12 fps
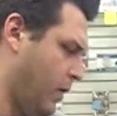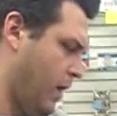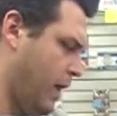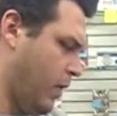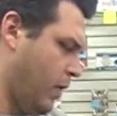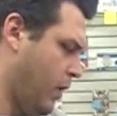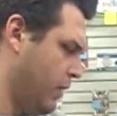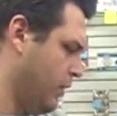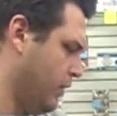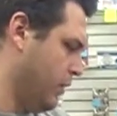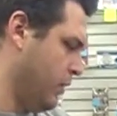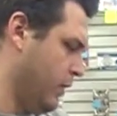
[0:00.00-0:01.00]
and what you
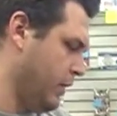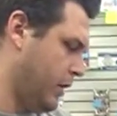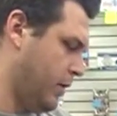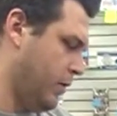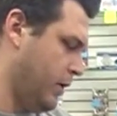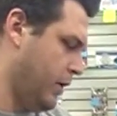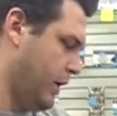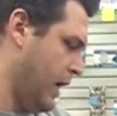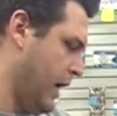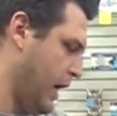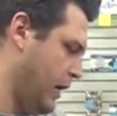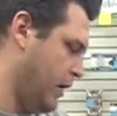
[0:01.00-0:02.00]
do in the community
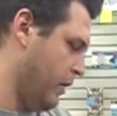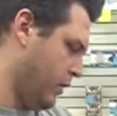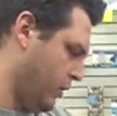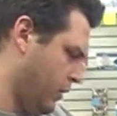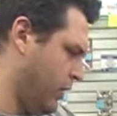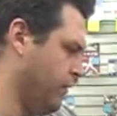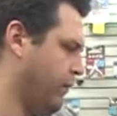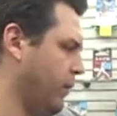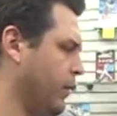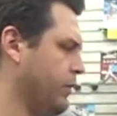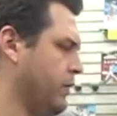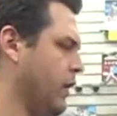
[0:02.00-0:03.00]
and your
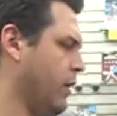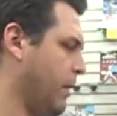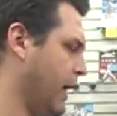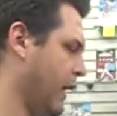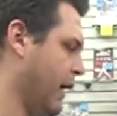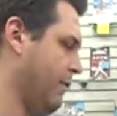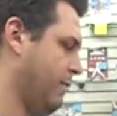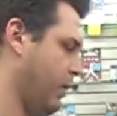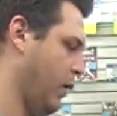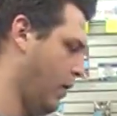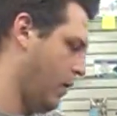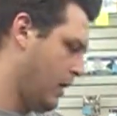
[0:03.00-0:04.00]
influence on my life,
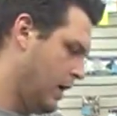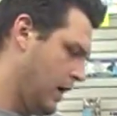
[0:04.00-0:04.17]
bro.